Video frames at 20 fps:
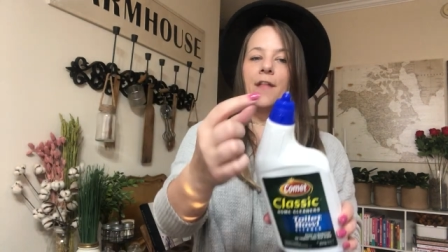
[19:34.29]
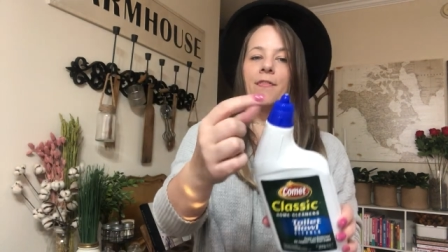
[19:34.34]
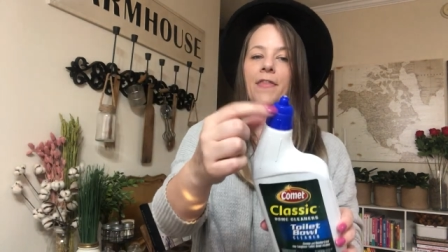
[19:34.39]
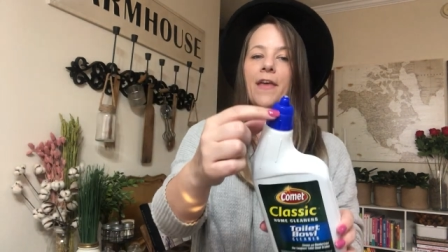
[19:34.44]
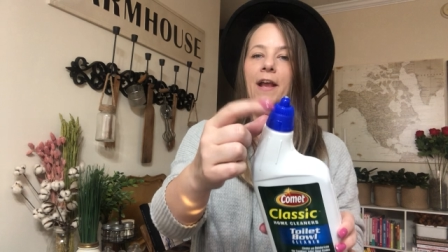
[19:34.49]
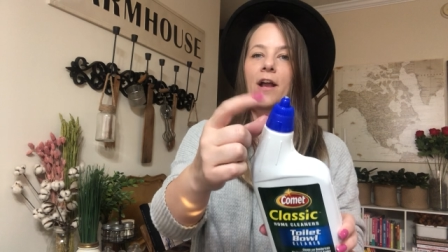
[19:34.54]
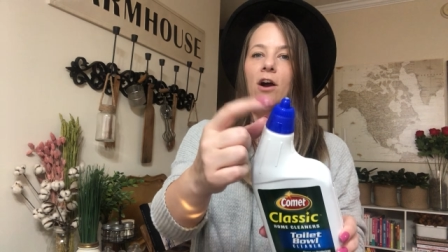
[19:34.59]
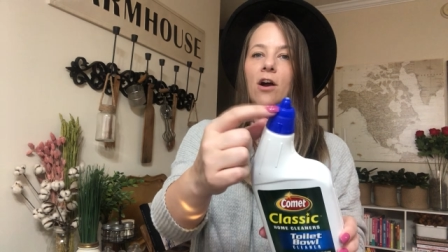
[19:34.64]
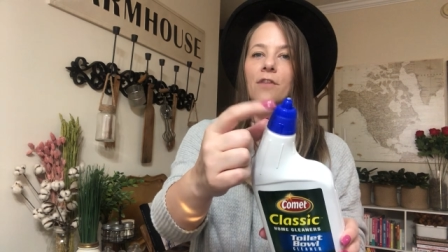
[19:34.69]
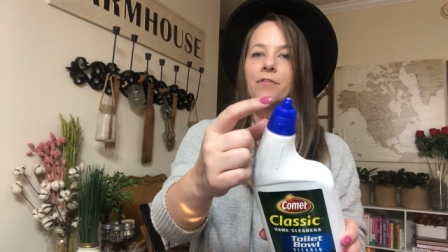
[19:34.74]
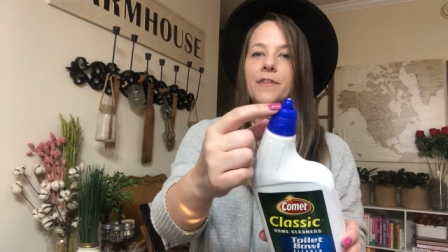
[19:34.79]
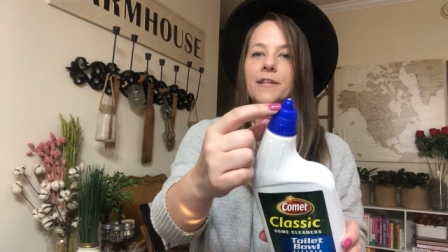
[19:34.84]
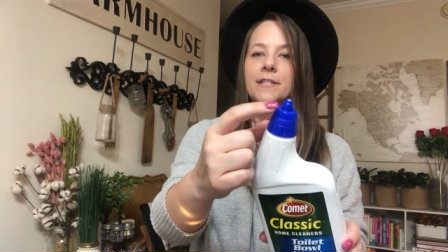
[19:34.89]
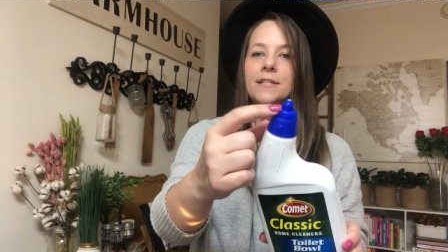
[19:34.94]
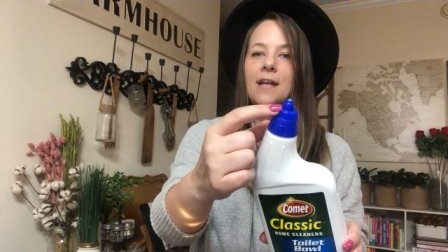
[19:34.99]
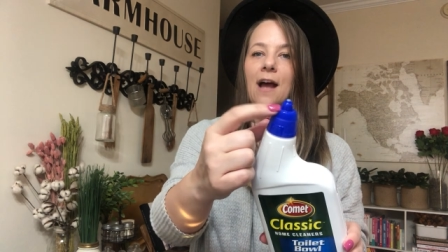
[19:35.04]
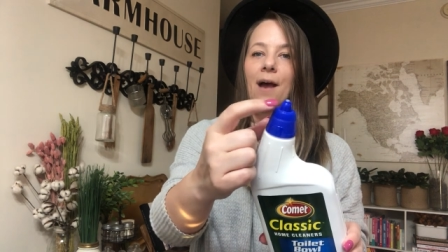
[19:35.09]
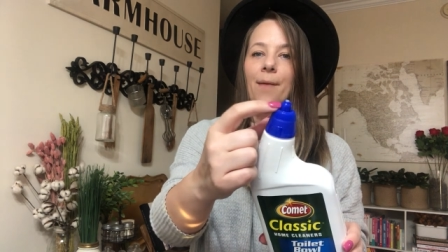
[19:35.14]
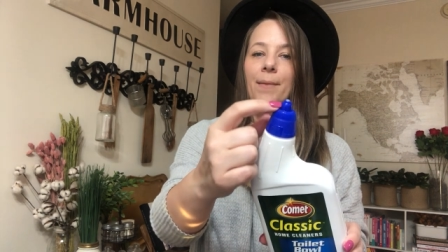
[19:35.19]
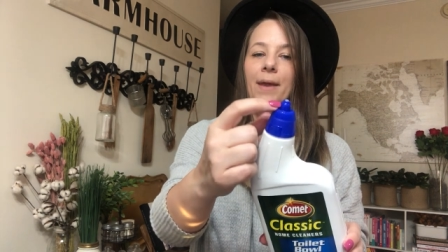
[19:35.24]
and thank God this
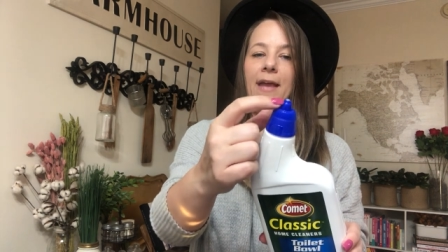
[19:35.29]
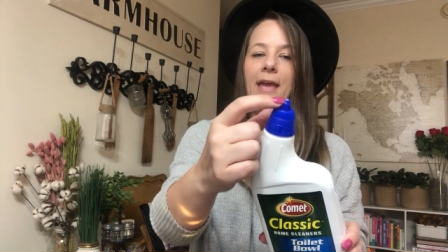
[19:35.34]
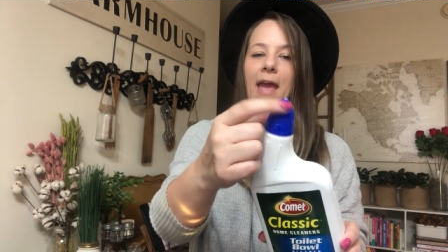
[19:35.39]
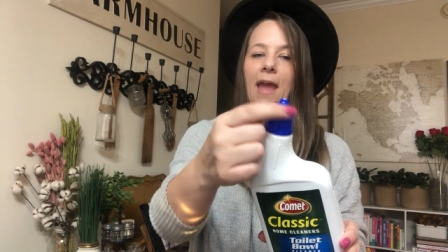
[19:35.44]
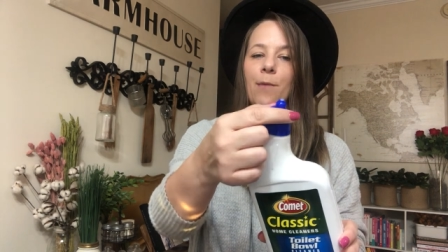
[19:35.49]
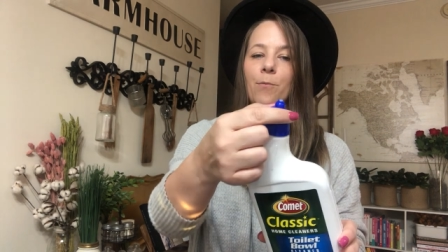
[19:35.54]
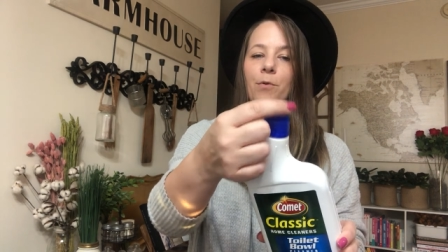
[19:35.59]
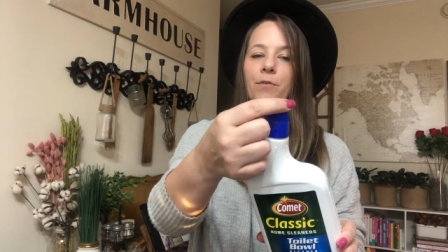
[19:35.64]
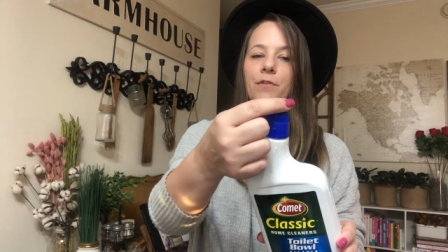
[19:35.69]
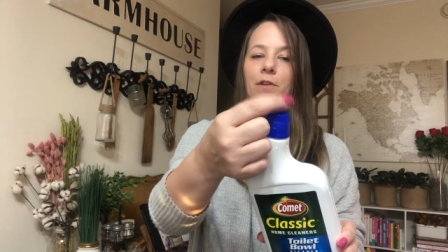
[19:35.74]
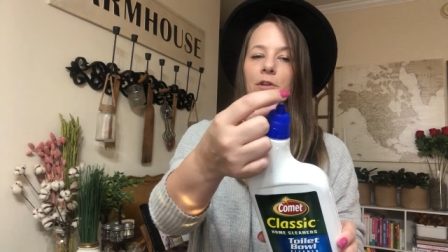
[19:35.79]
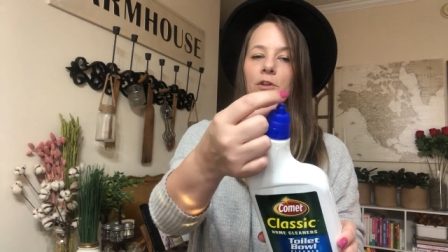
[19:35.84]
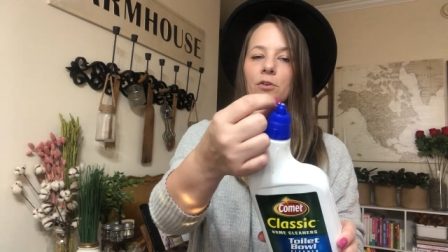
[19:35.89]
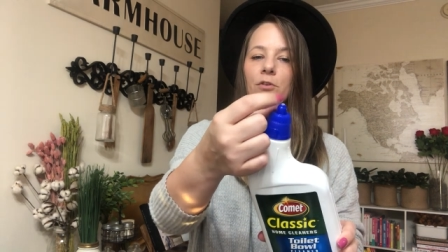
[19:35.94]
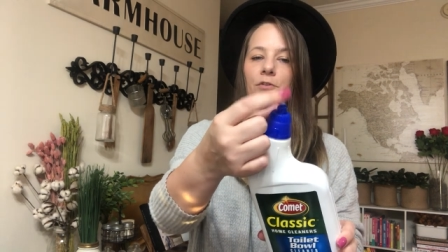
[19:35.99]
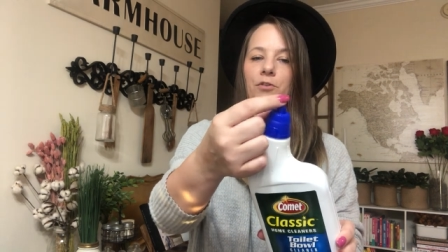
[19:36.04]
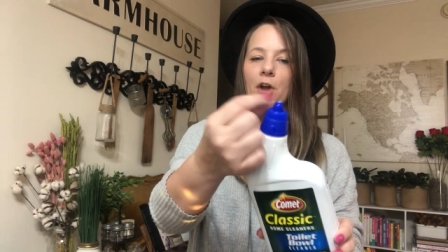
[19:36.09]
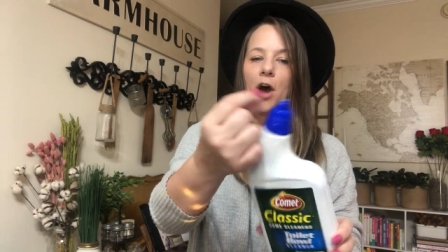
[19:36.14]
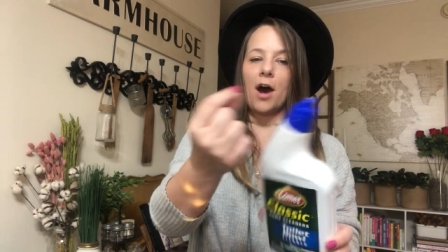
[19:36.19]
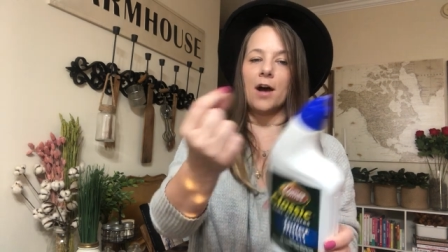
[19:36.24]
time it came with the
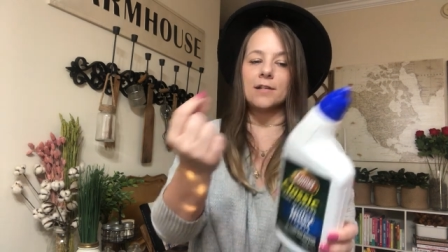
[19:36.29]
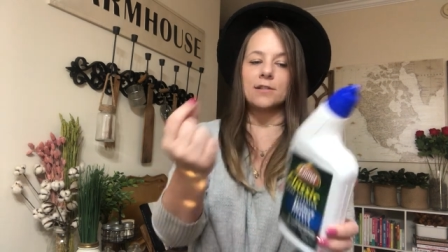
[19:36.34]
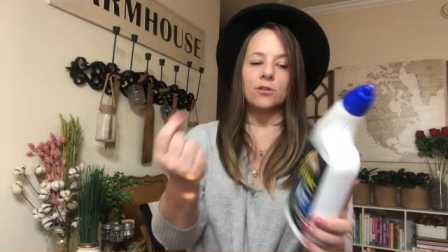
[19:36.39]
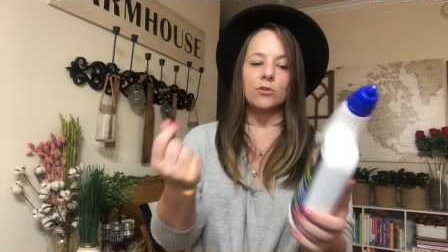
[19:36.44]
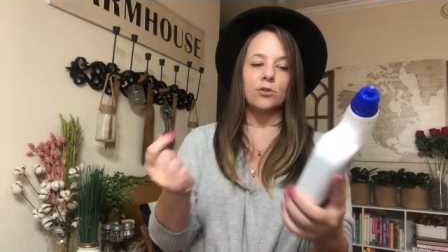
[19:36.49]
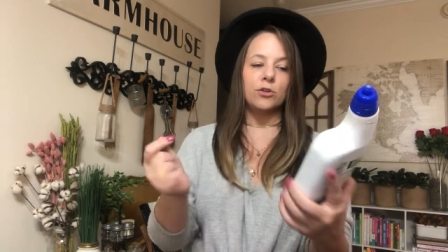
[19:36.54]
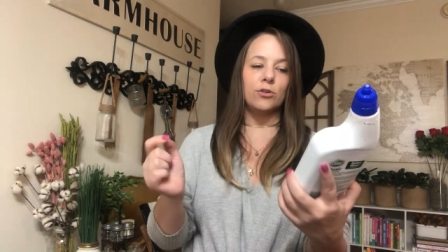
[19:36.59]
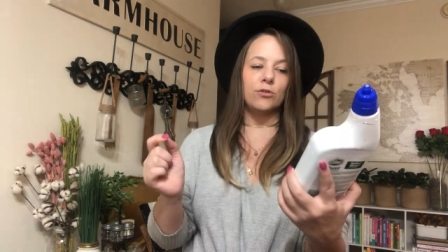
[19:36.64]
little nozzle.